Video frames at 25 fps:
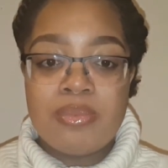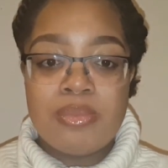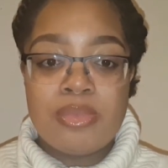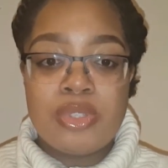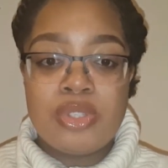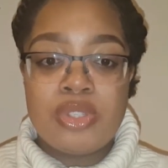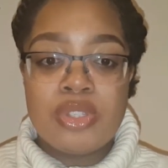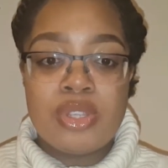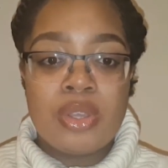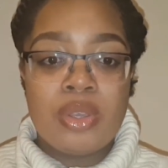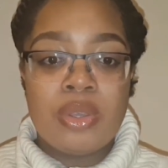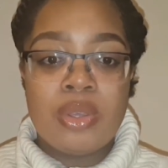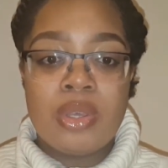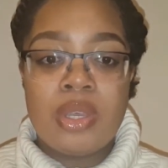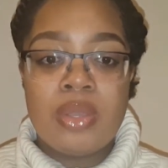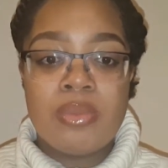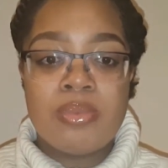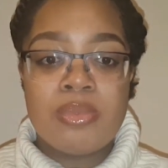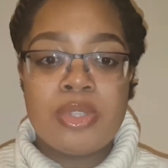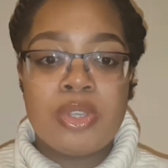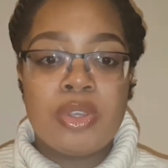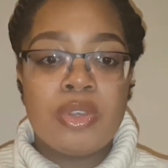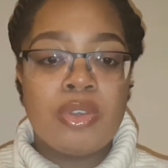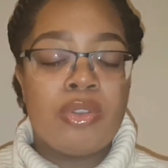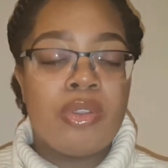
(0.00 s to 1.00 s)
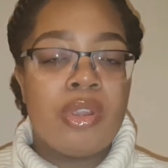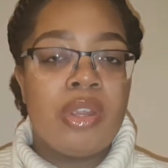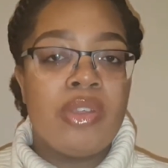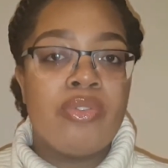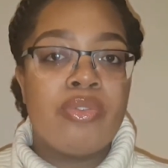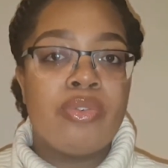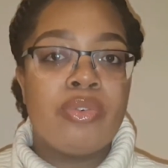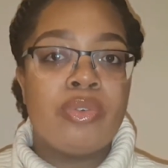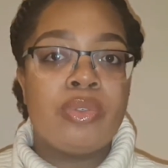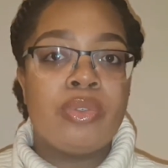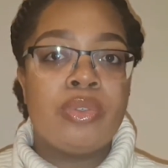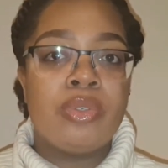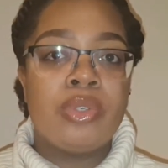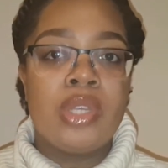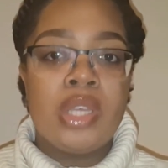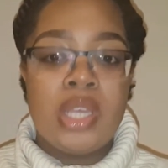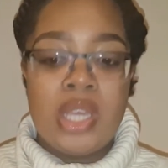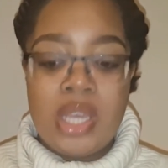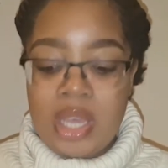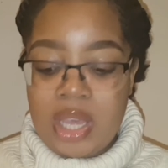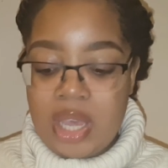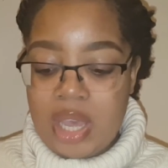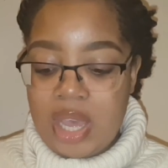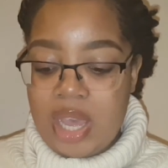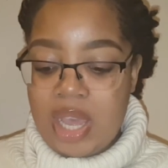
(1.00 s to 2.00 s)
so grateful.
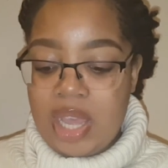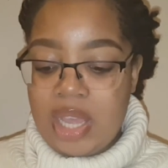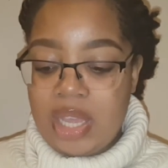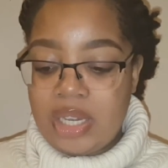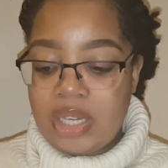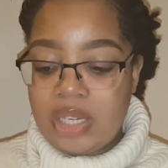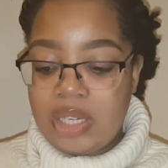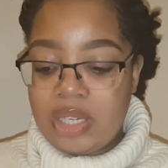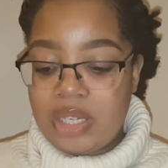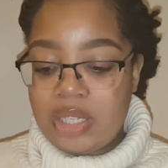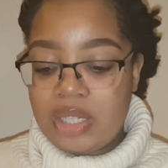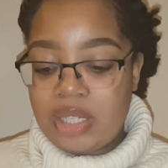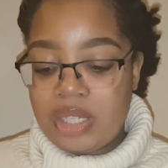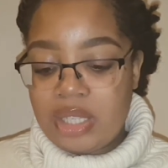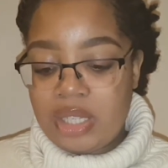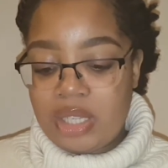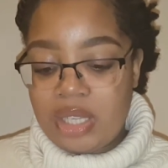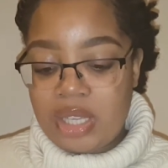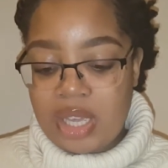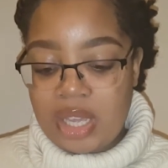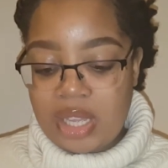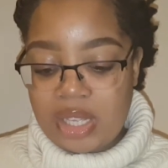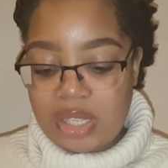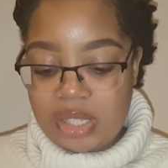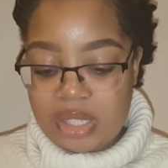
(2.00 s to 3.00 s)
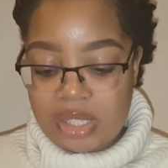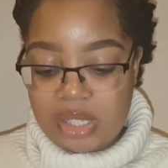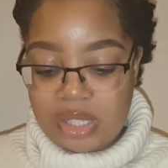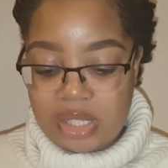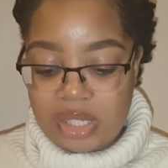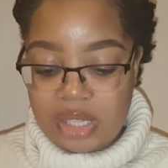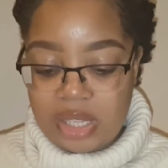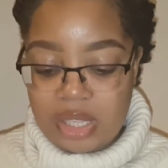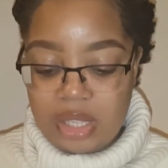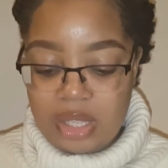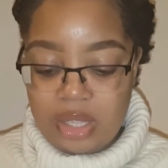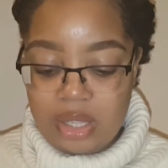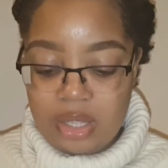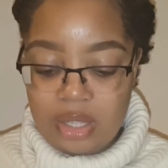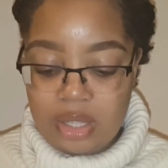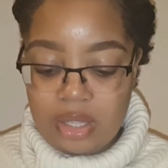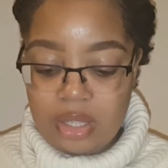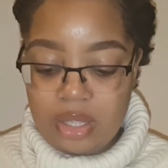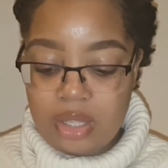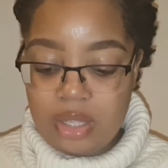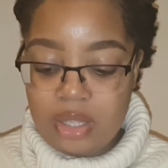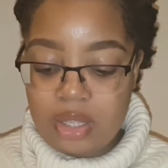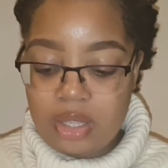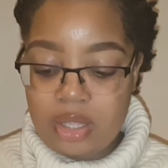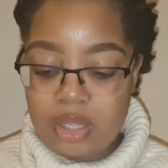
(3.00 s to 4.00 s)
And yes,
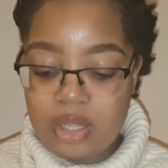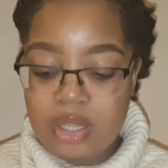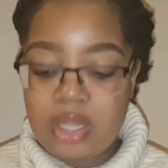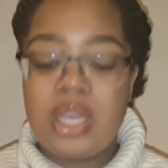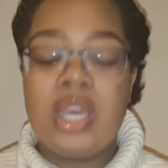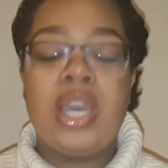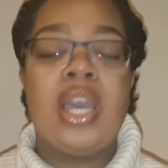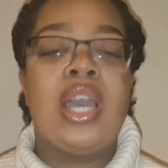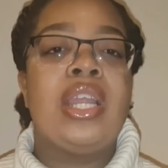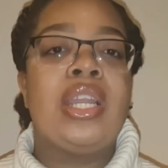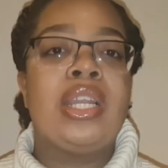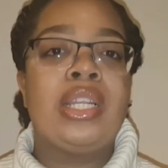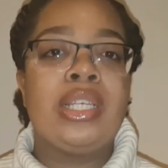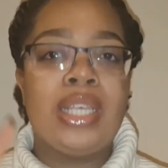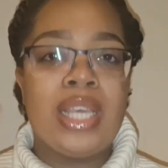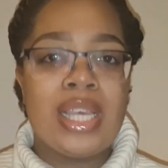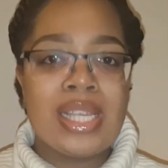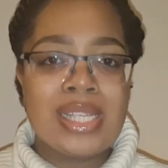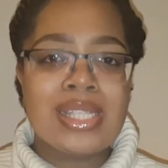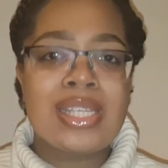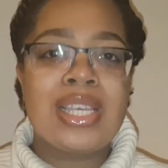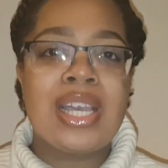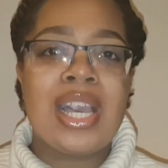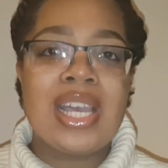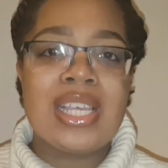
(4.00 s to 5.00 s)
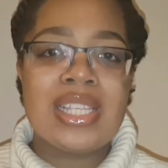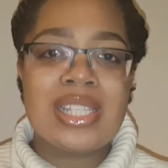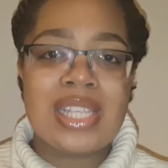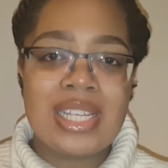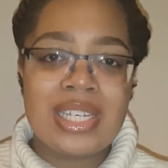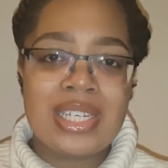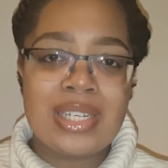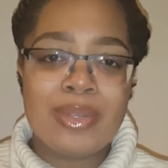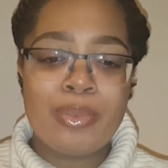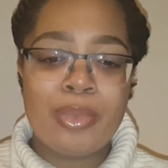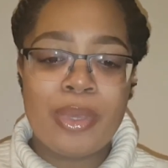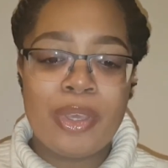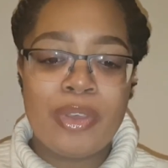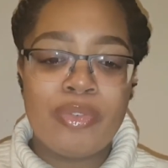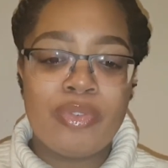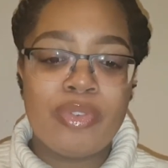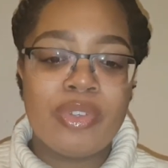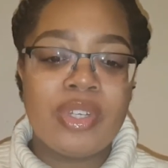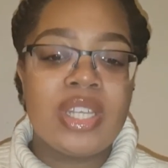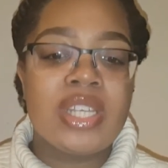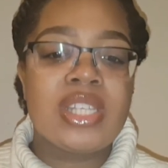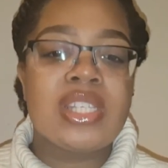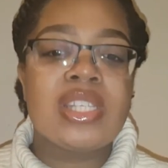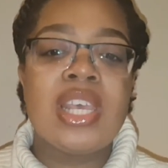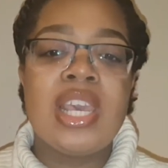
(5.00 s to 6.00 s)
guys, I did pay for
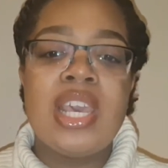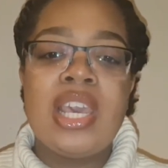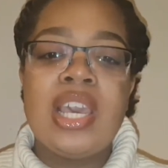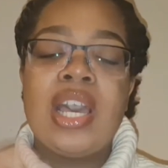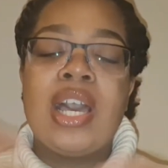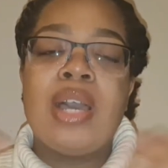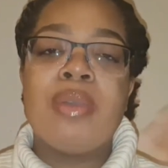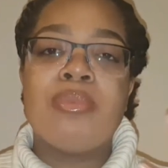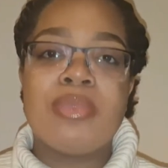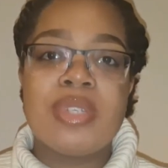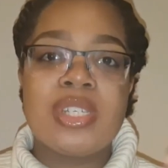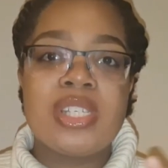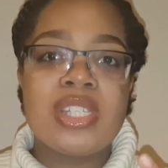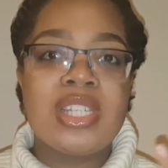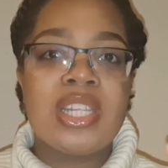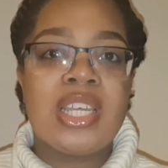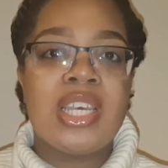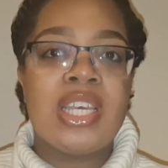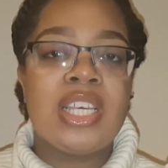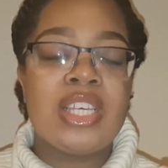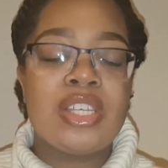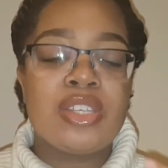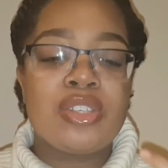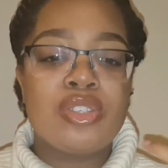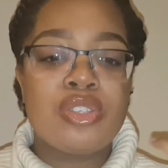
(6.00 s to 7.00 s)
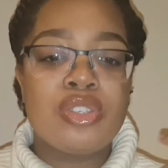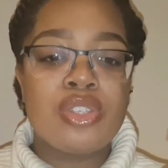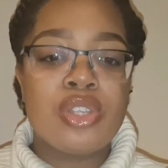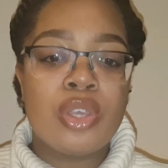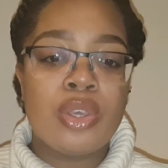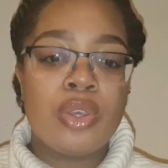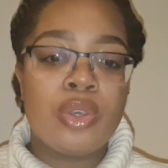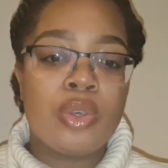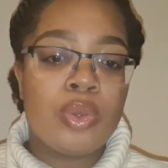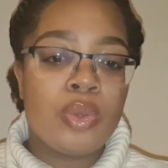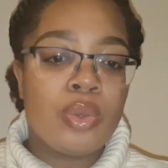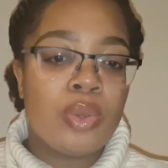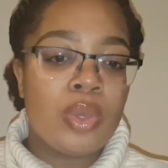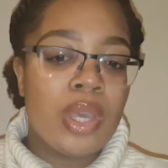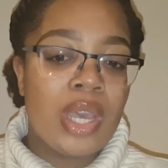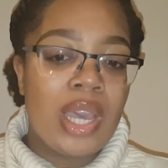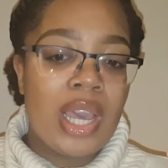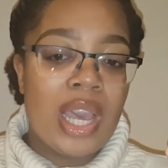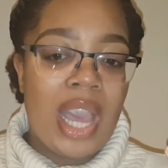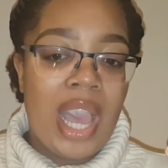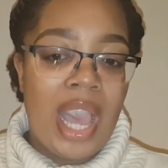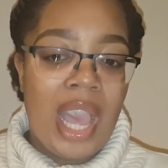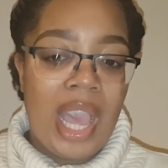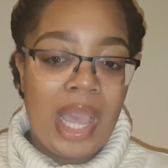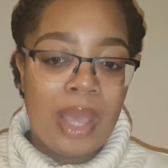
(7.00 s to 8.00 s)
this. I'm just like so
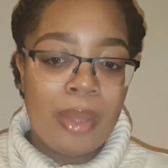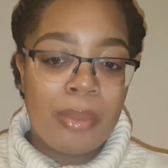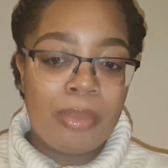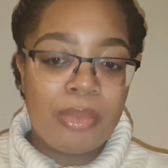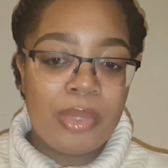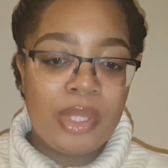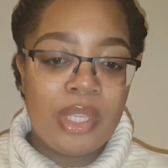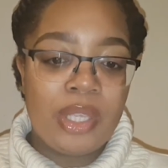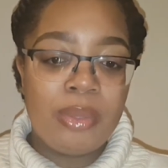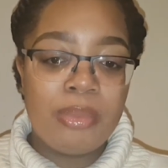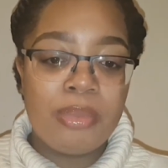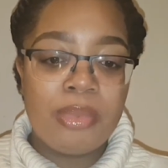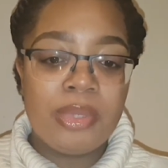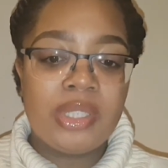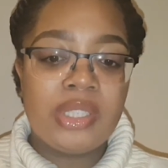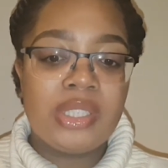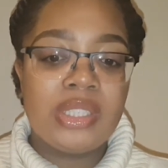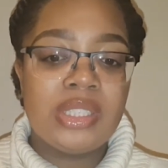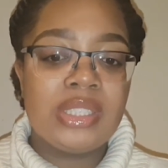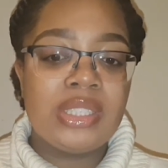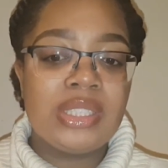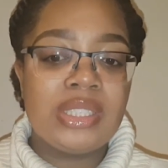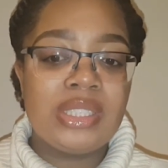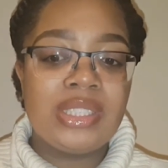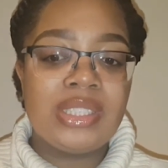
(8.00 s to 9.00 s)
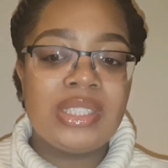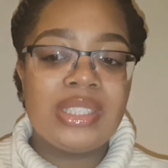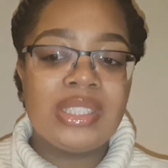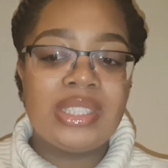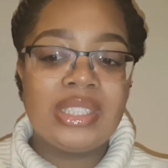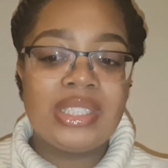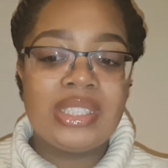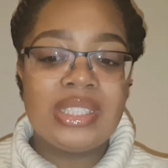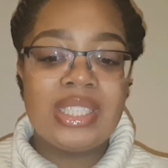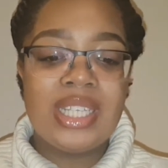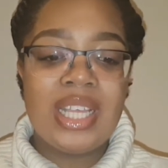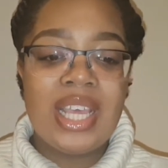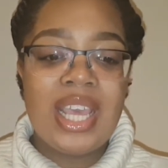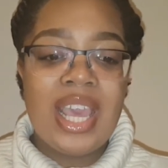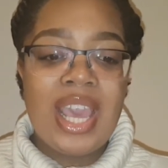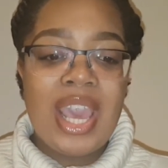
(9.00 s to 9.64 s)
happy because